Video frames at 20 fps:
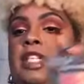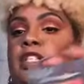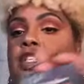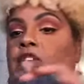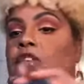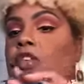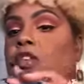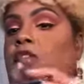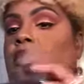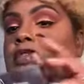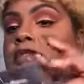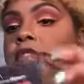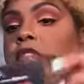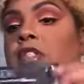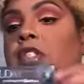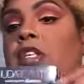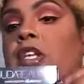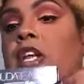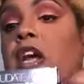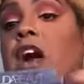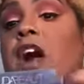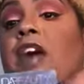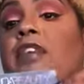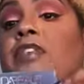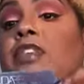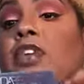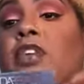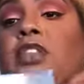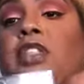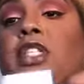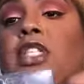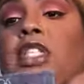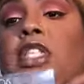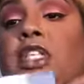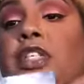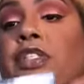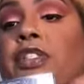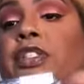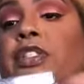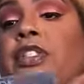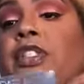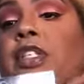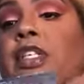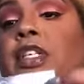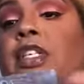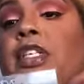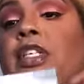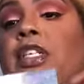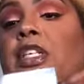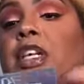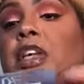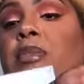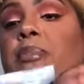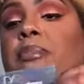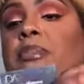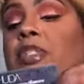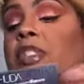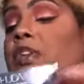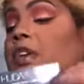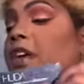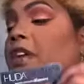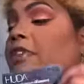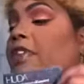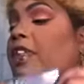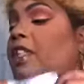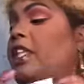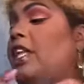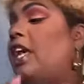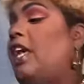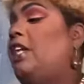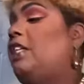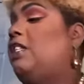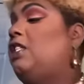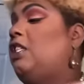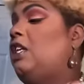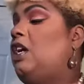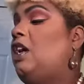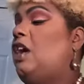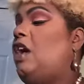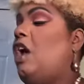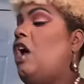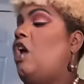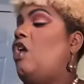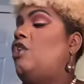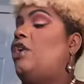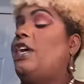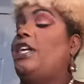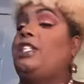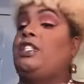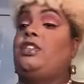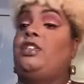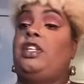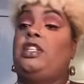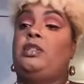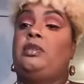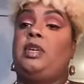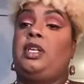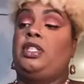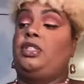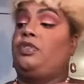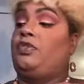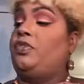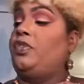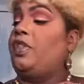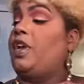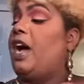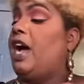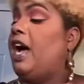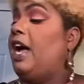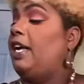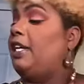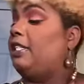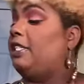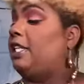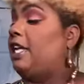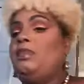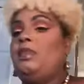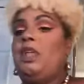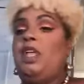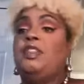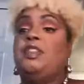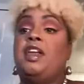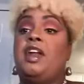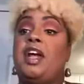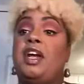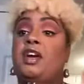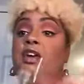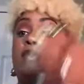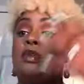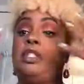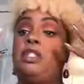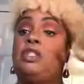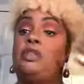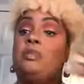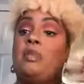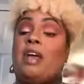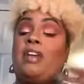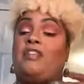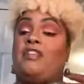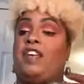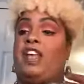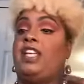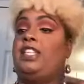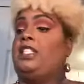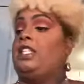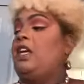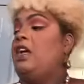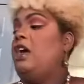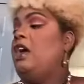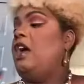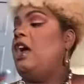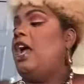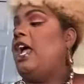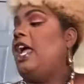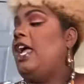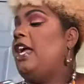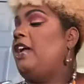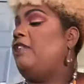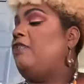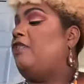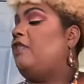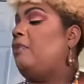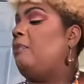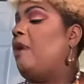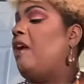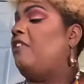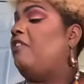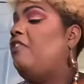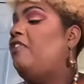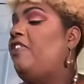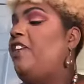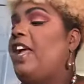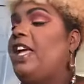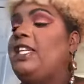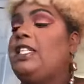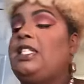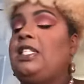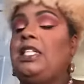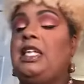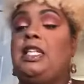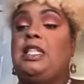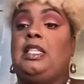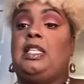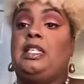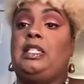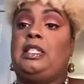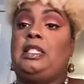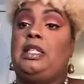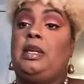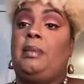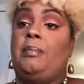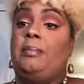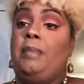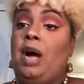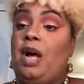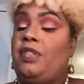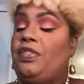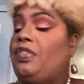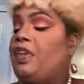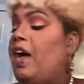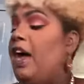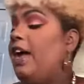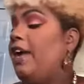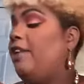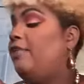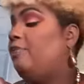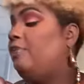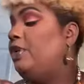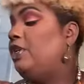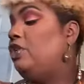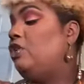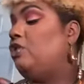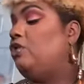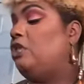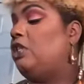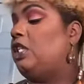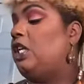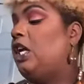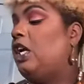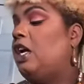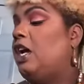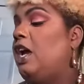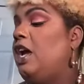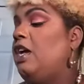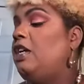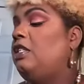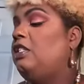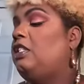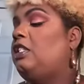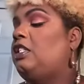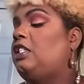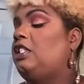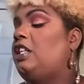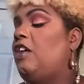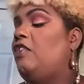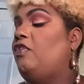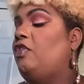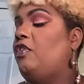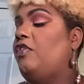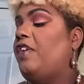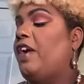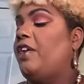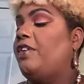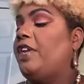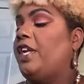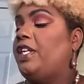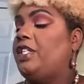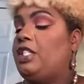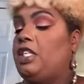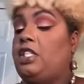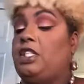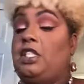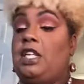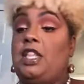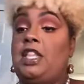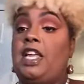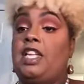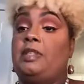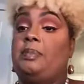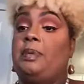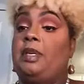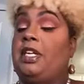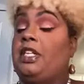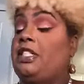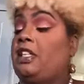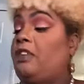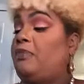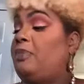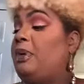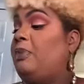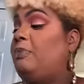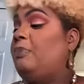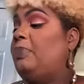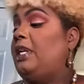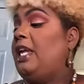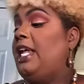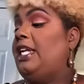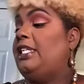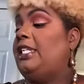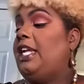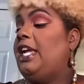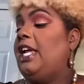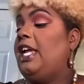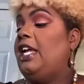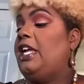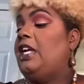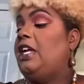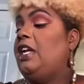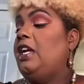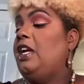girl after all these years. Yep, still have it in the case. Okay, so that's what I do for the eyes. Then I go into my face. And for my face this month, I have been using several foundations, and that's because I've been blending,